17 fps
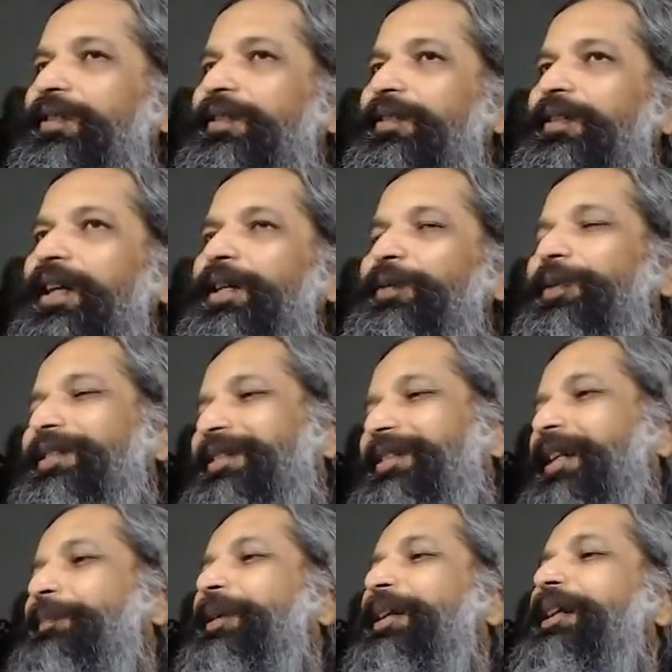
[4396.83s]
It would
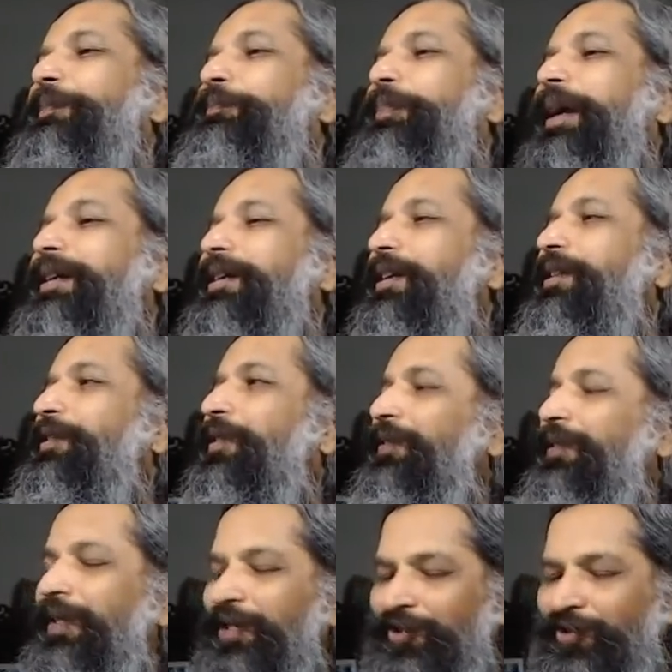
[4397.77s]
still be dependent on
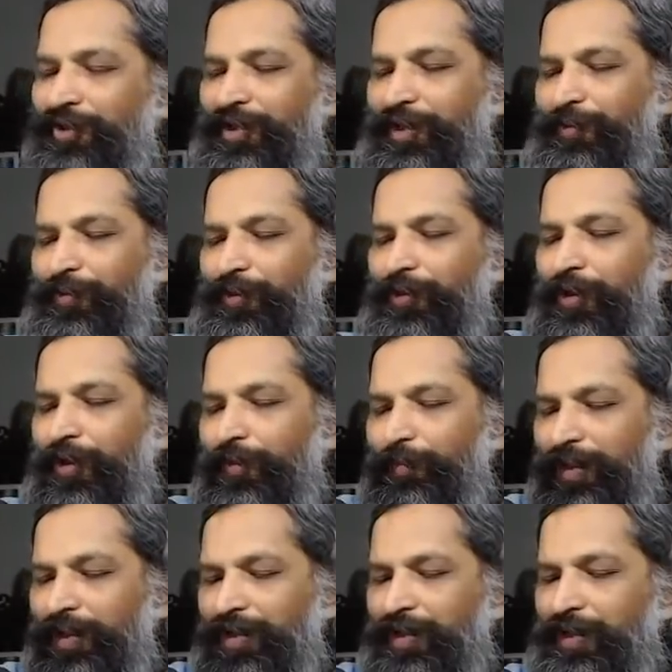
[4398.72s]
nature. It would not
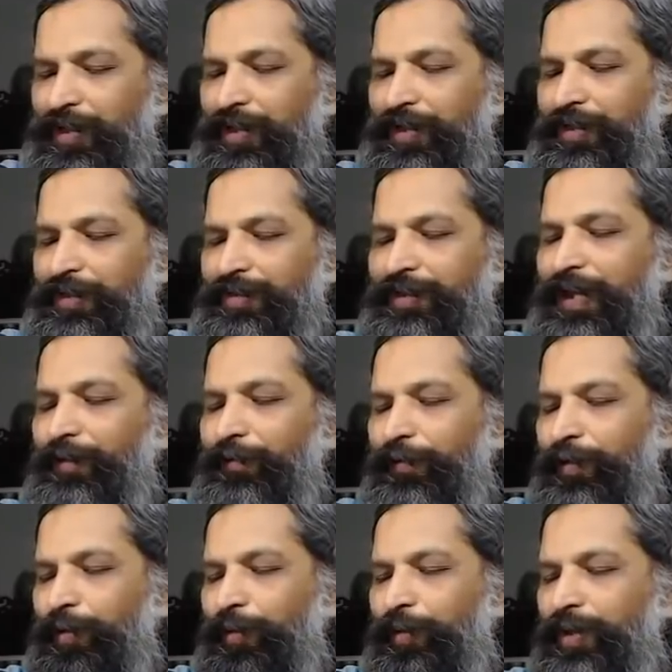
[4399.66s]
be
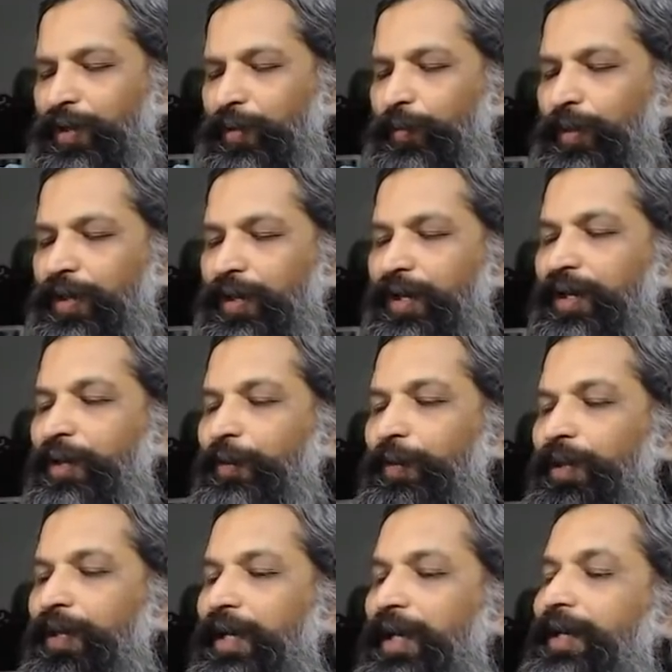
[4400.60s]
self-knower,
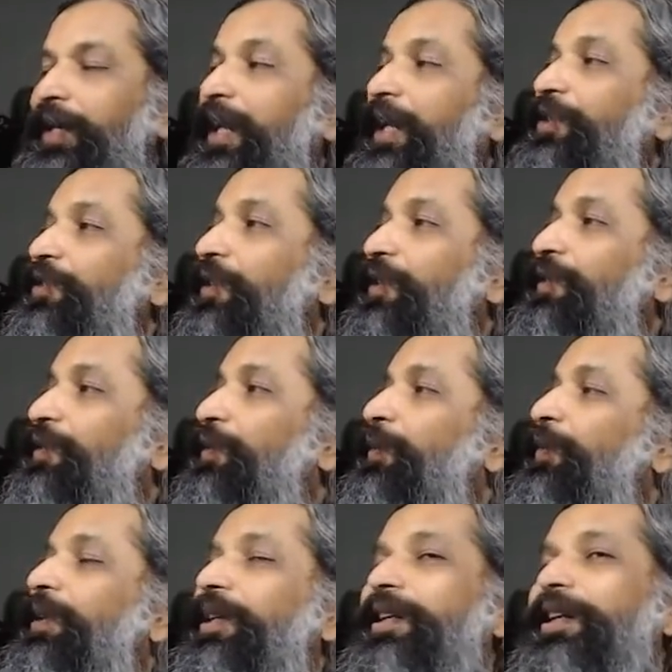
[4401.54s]
world-knower and nature's
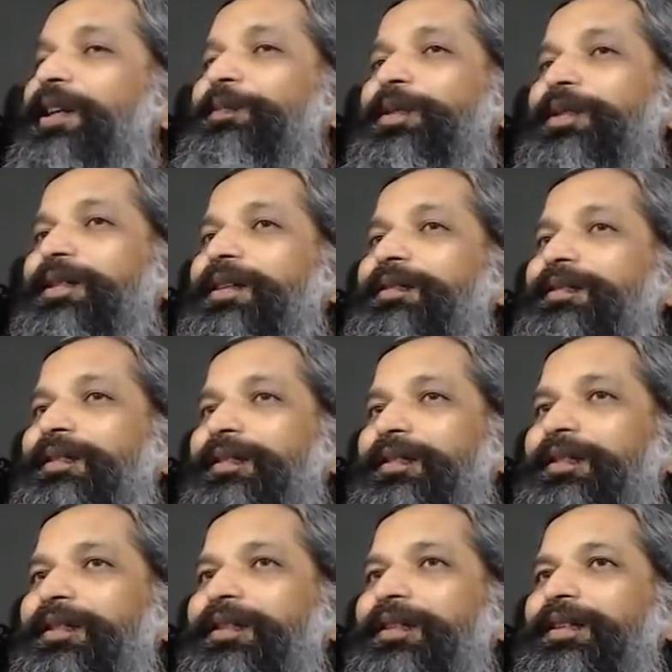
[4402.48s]
ruler and possessor.
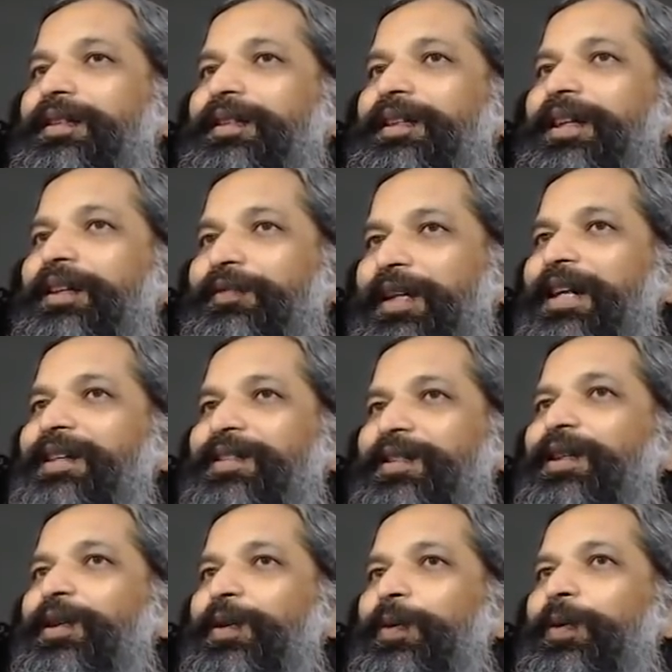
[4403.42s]
If that's the
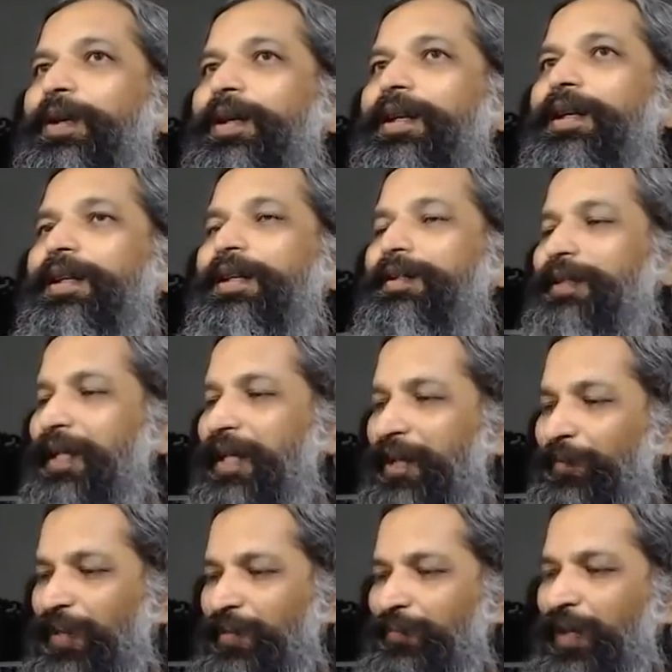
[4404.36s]
goal, then it
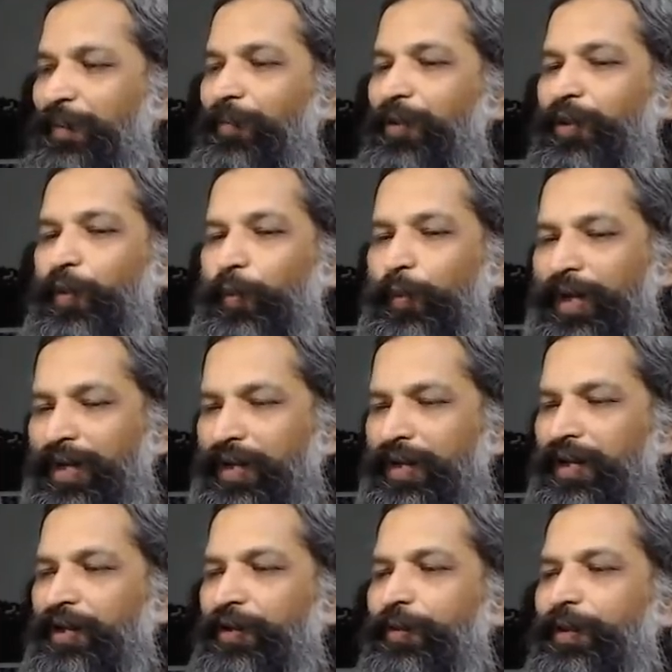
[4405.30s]
must be able to will
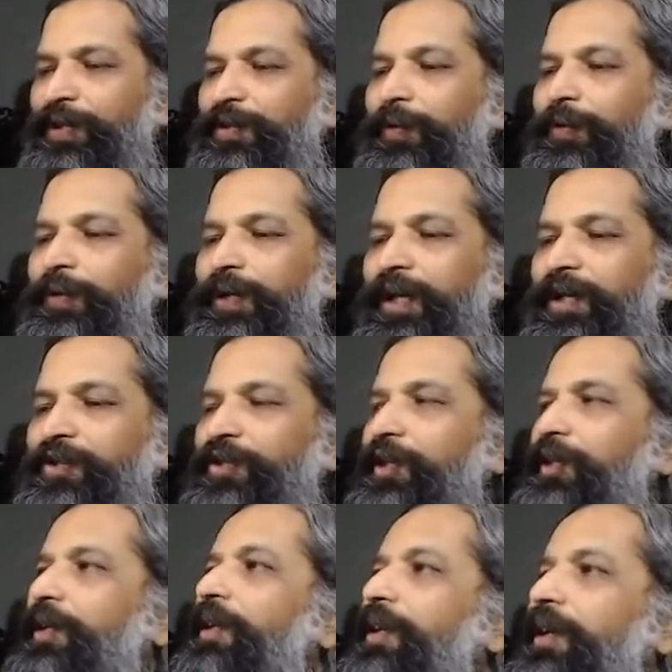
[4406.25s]
into its own
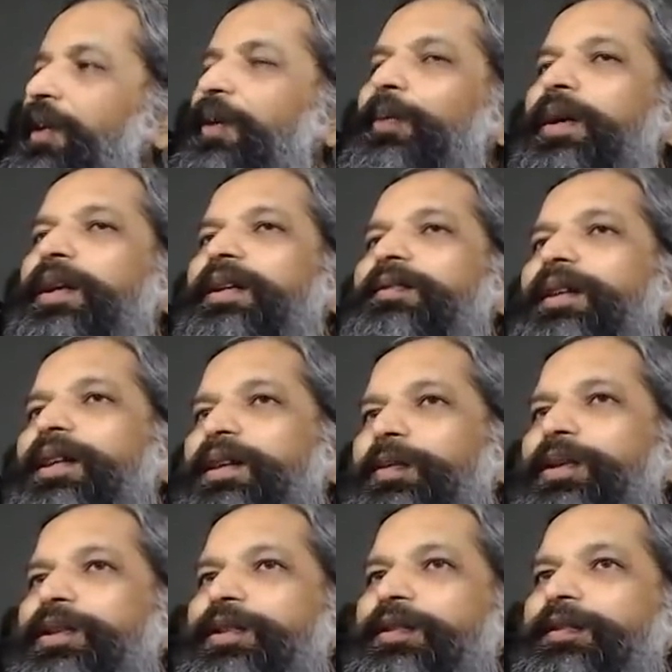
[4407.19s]
nature whatever it
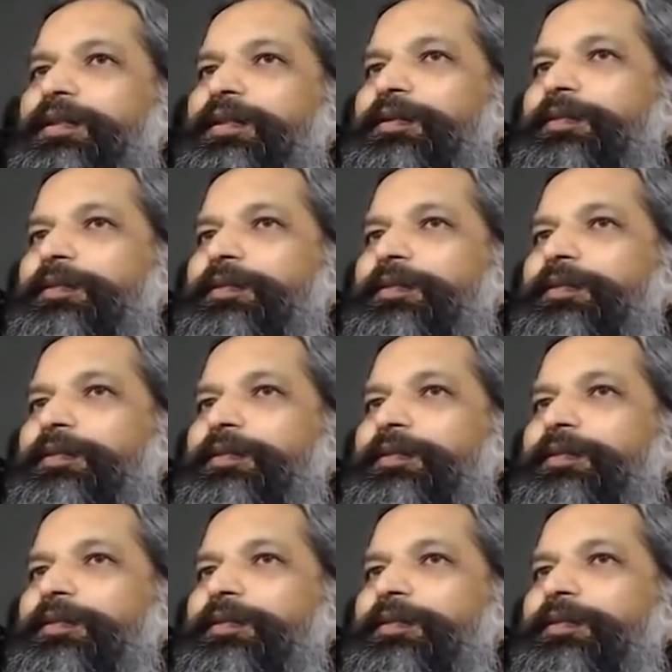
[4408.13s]
wishes.